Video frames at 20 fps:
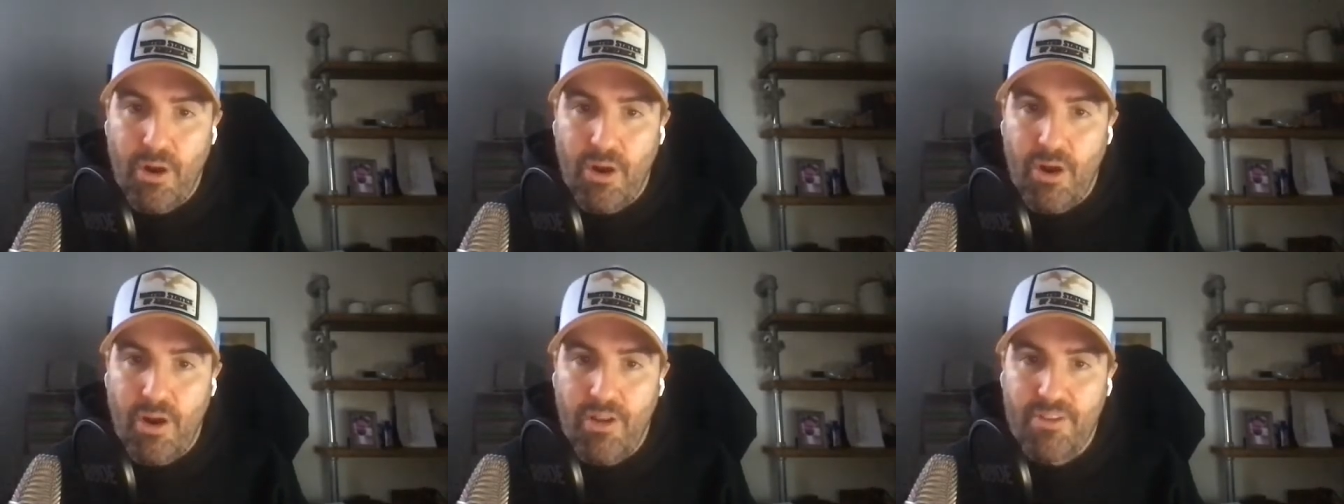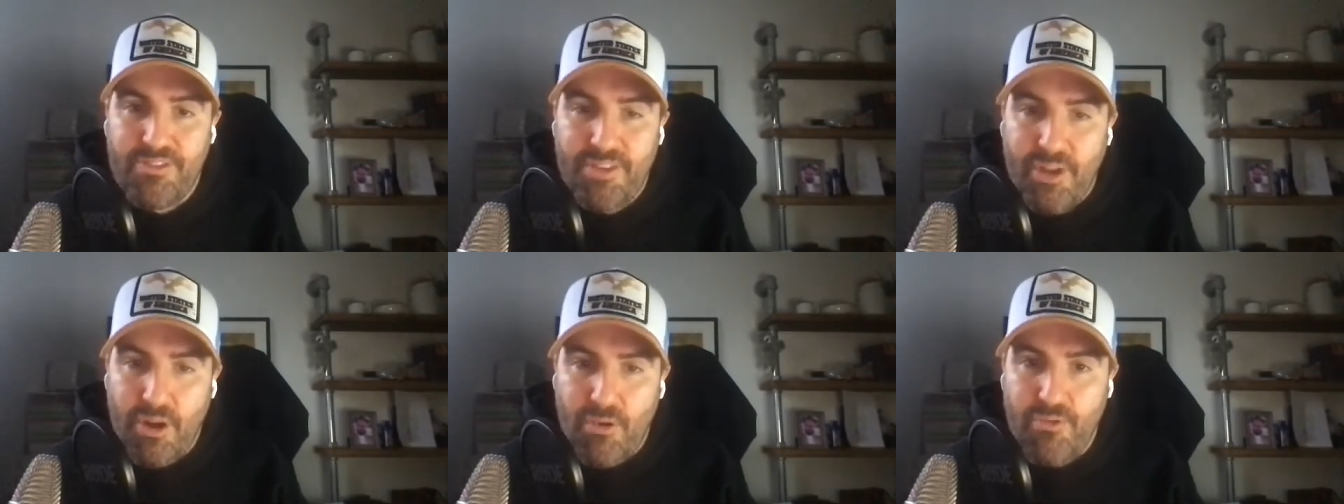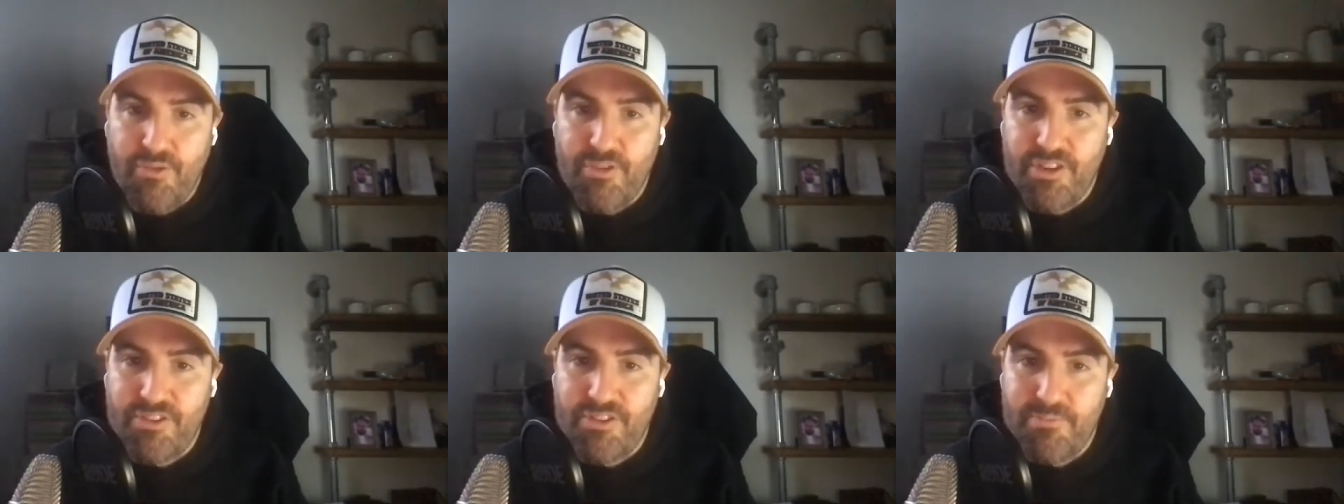who are
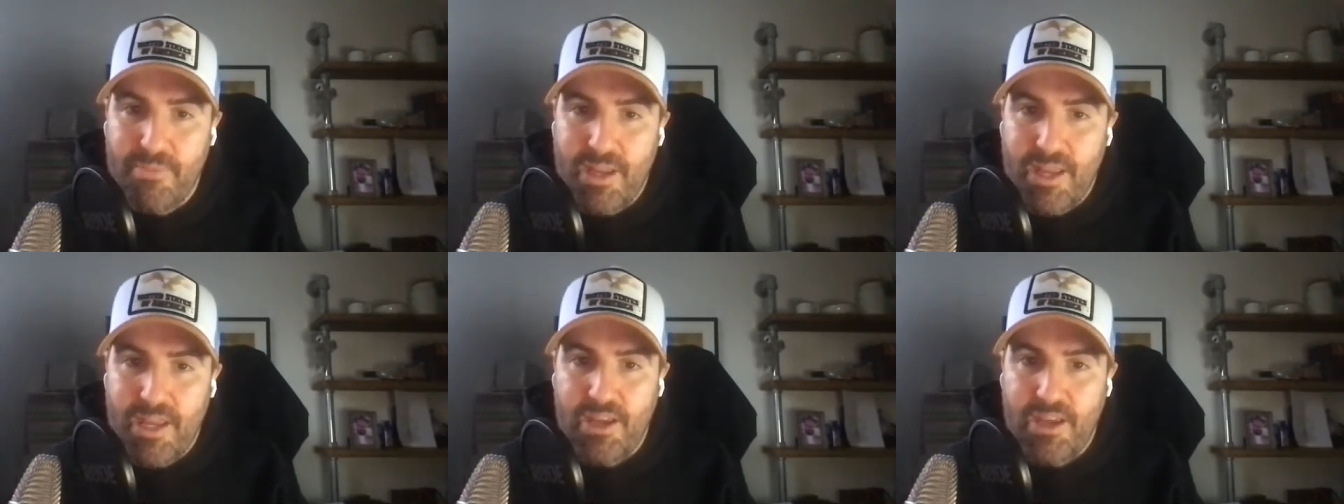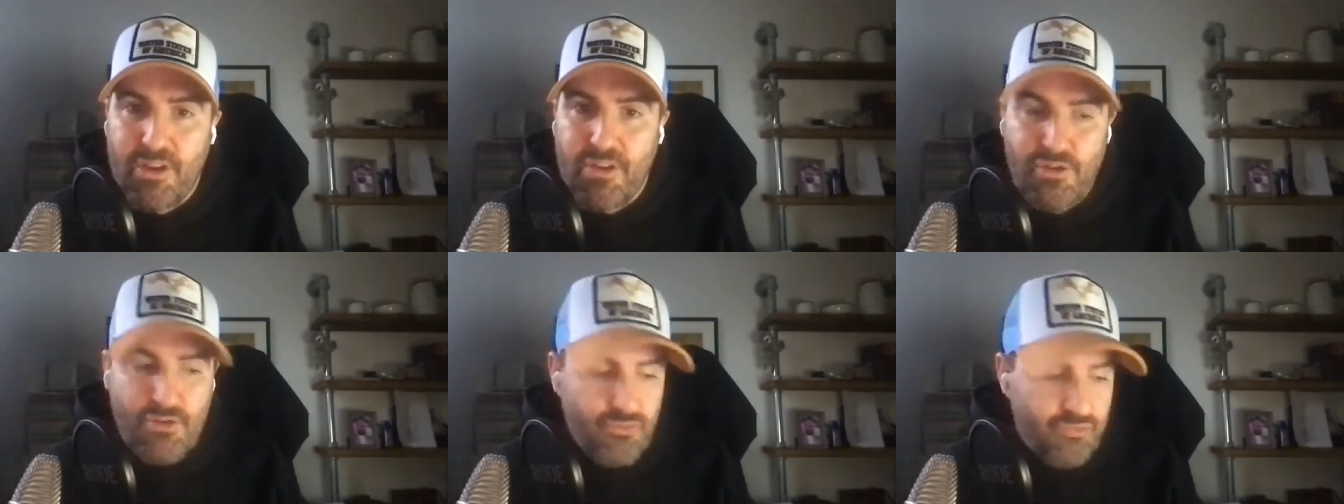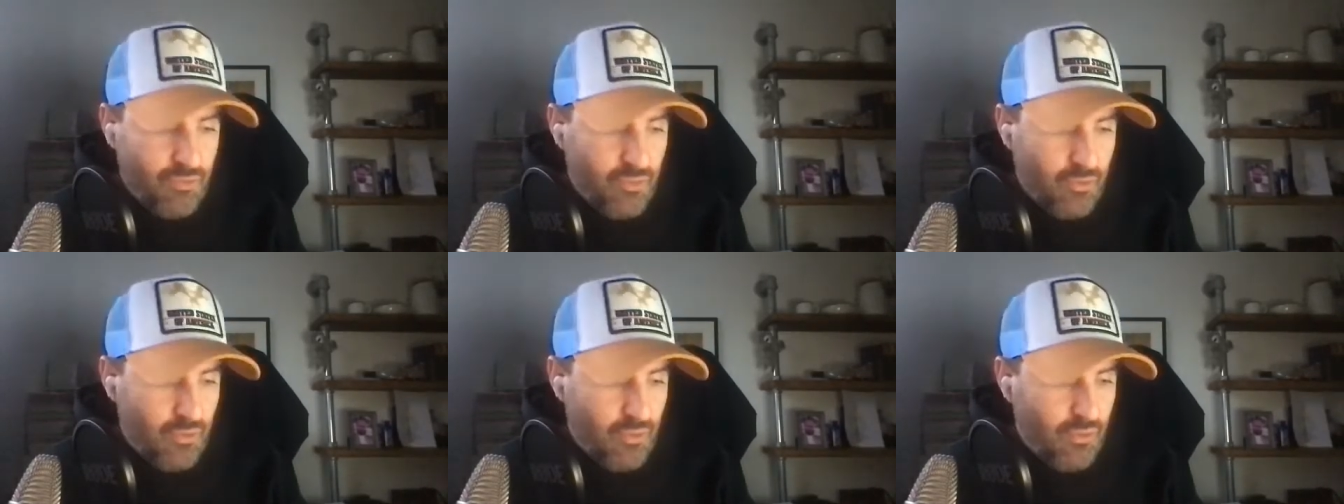selfish,
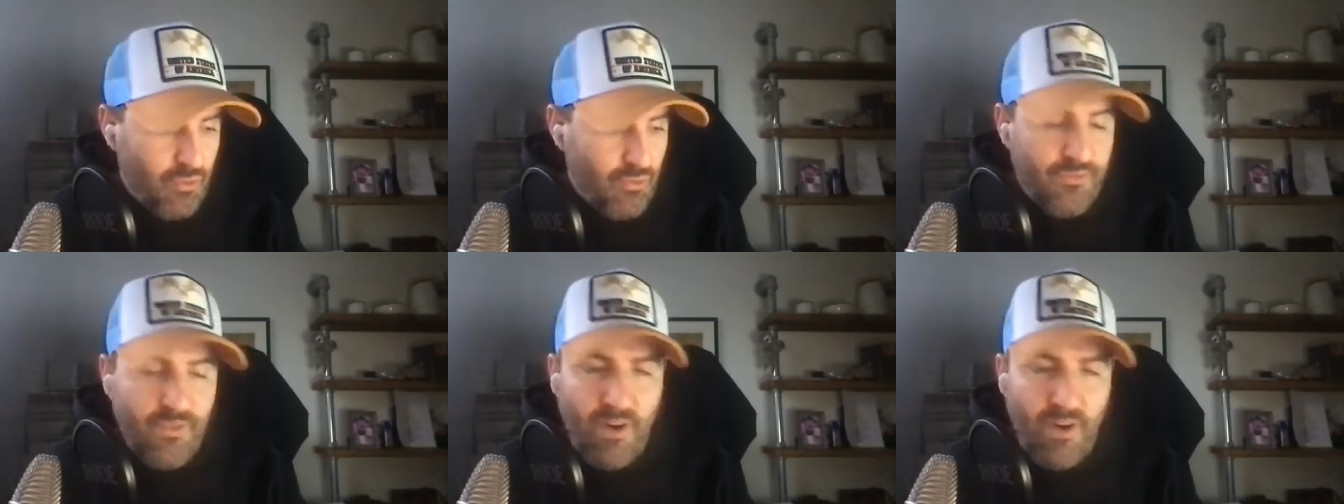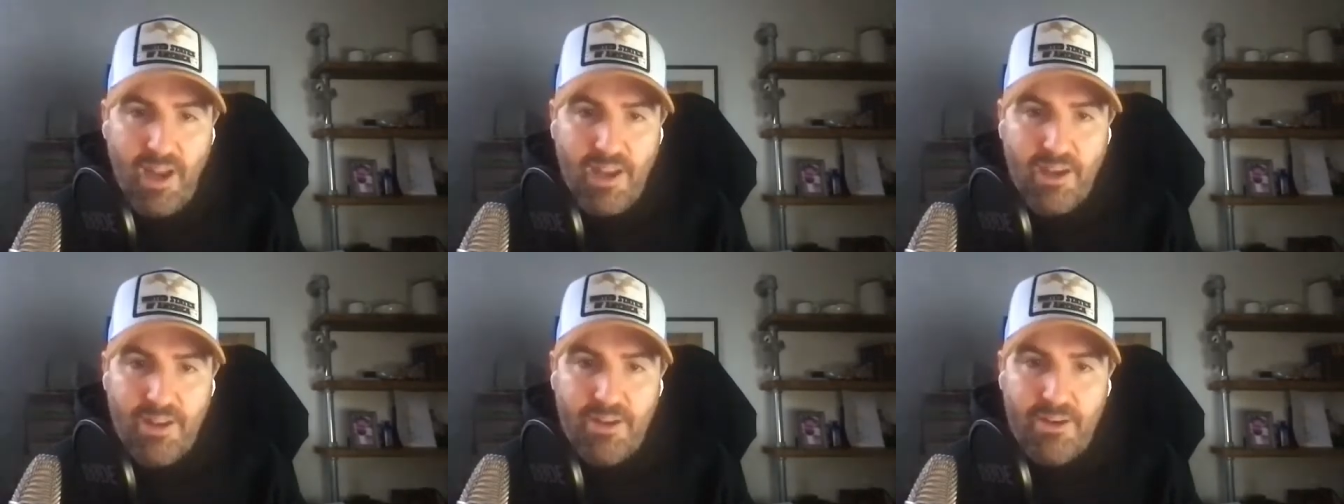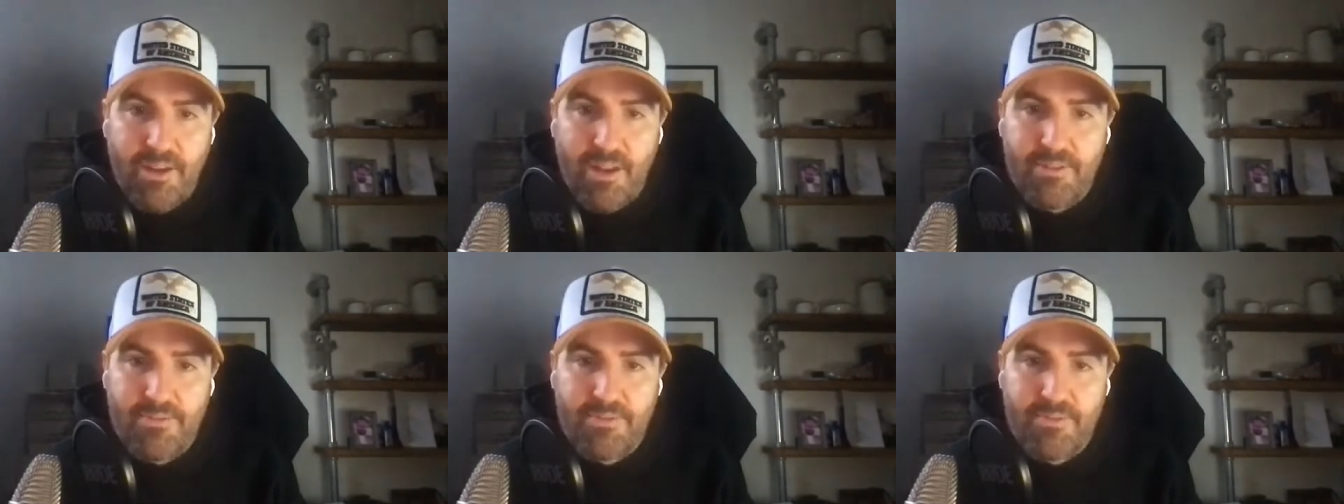mean, cruel,
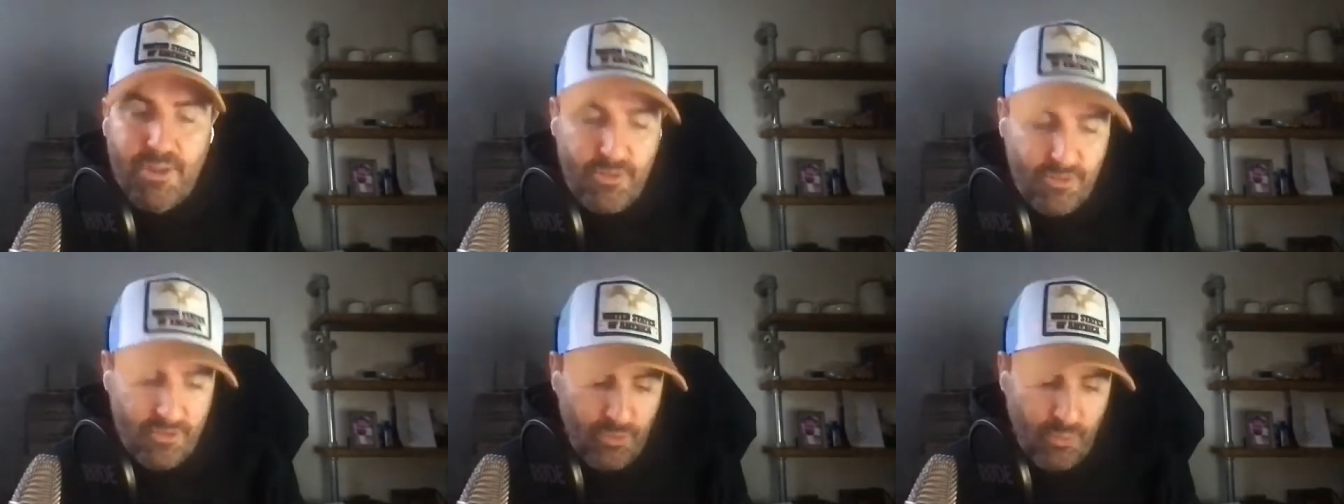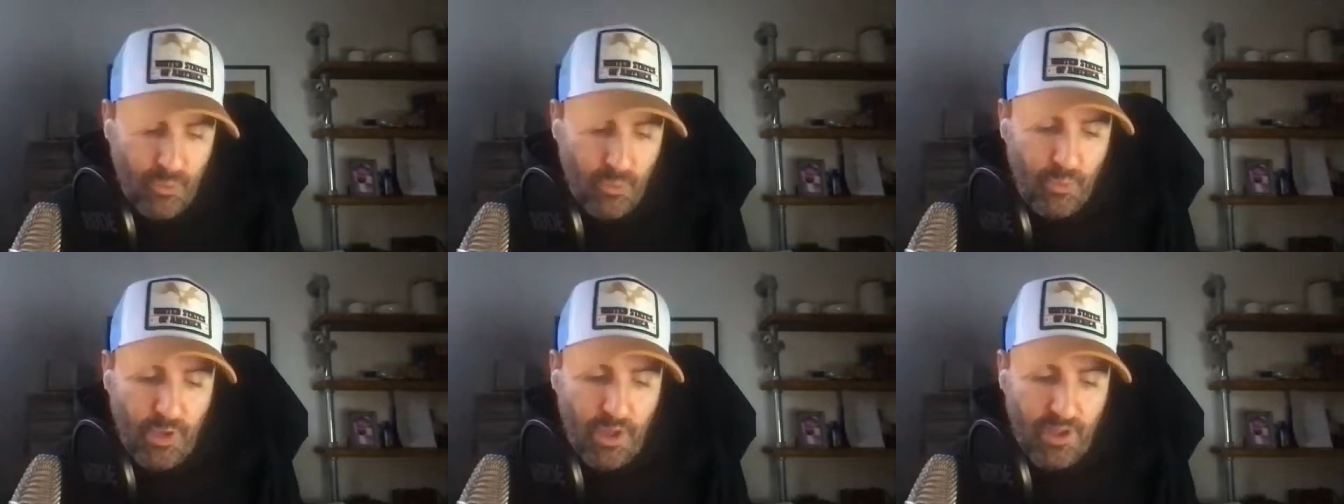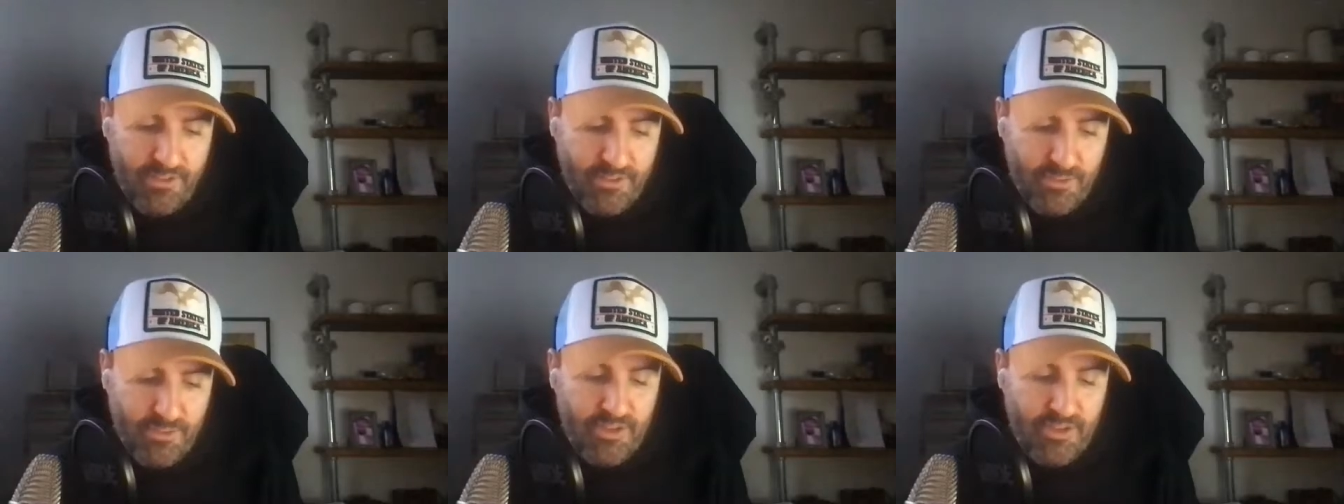violent, and can do
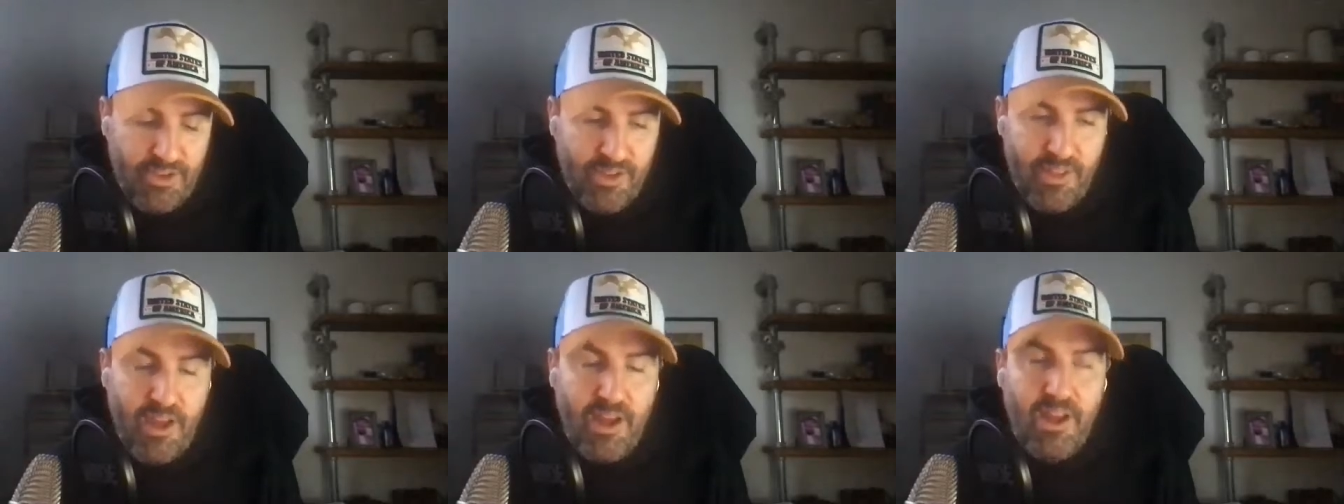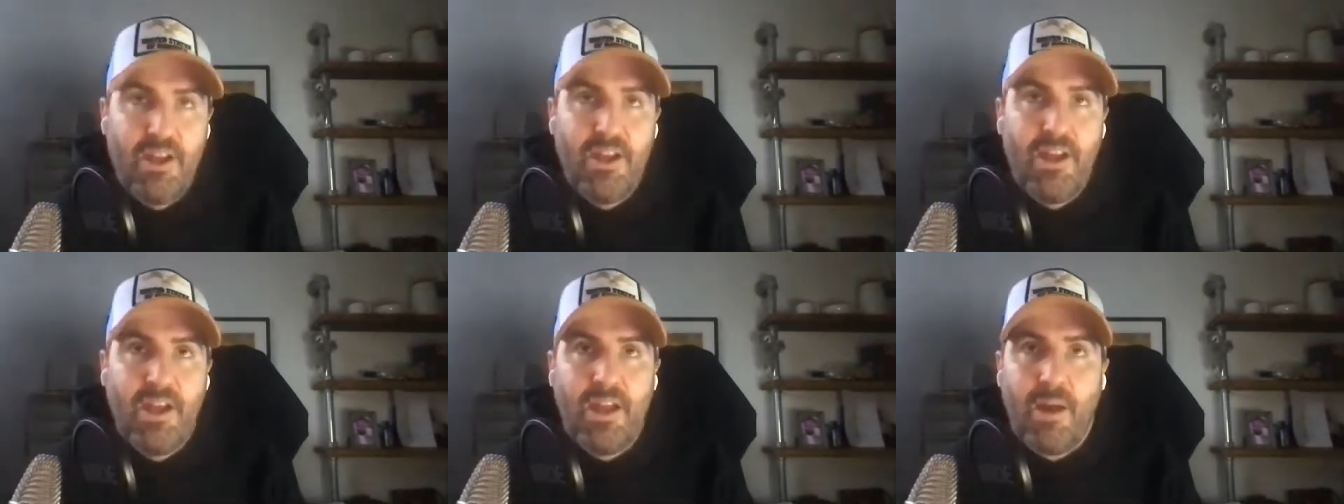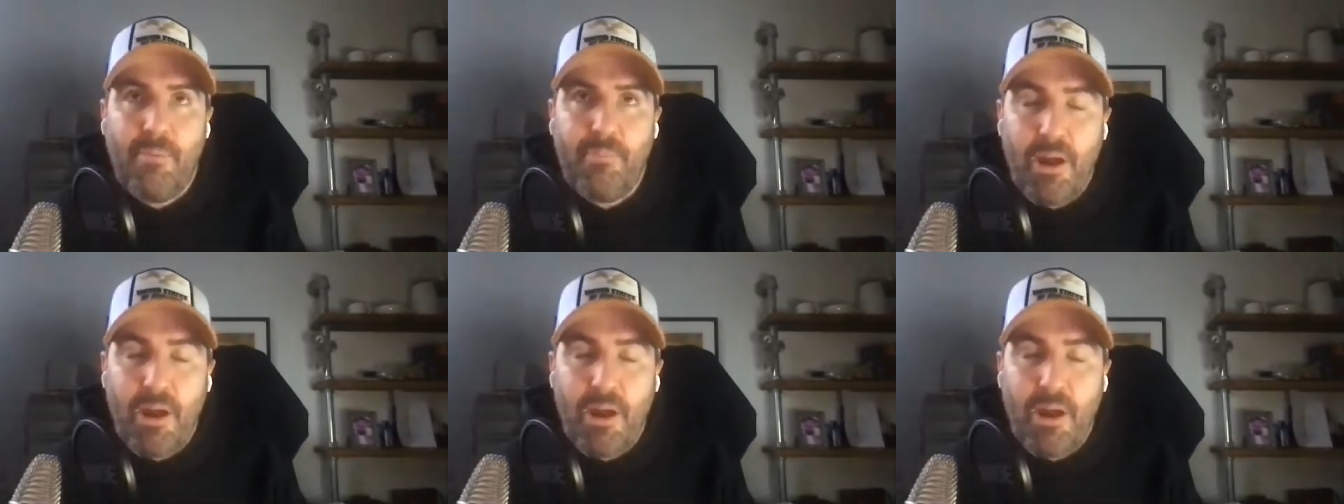all kinds to each other.